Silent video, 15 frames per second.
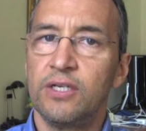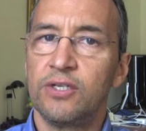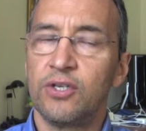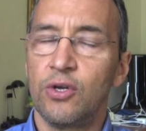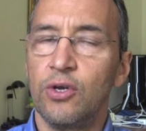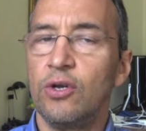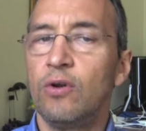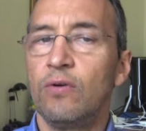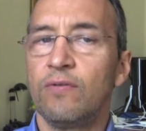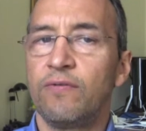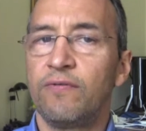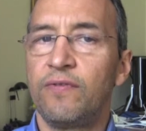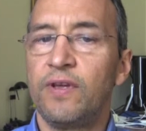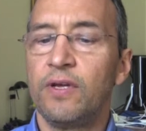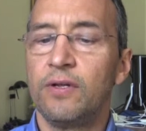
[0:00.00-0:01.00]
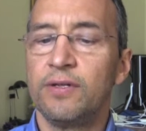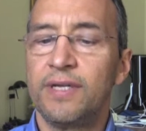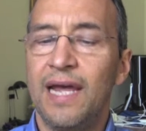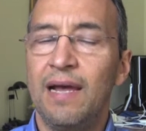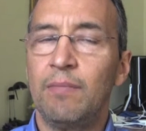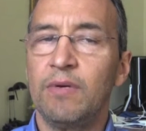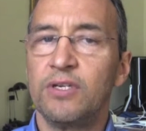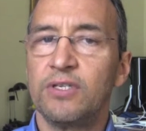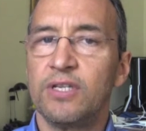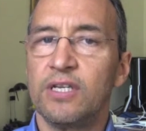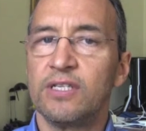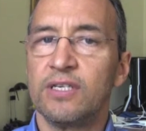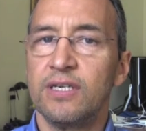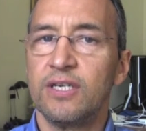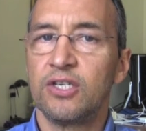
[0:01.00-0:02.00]
so you don't feel damage
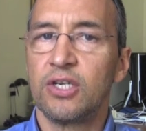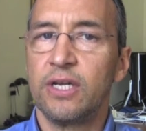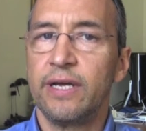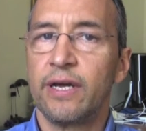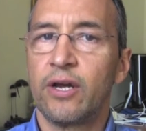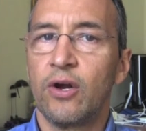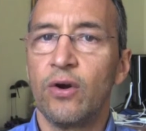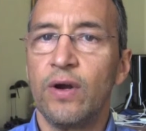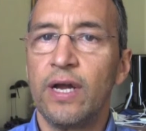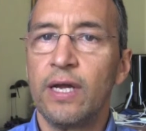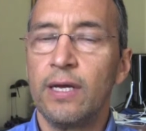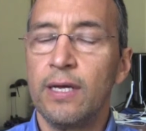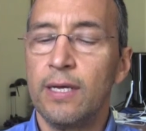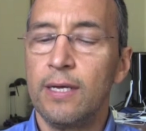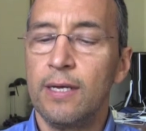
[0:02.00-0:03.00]
that's initially occurring.